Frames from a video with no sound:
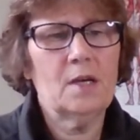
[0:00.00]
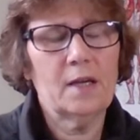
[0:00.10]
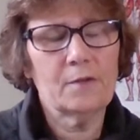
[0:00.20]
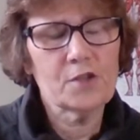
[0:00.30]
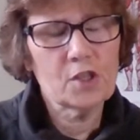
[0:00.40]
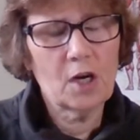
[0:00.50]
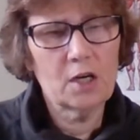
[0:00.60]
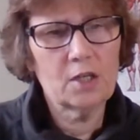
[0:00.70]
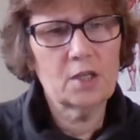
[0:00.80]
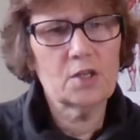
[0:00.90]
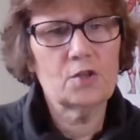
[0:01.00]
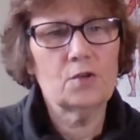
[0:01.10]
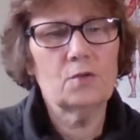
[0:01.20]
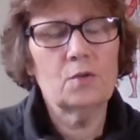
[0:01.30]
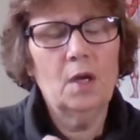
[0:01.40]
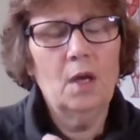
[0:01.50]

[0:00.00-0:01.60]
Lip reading: I have scar tissue.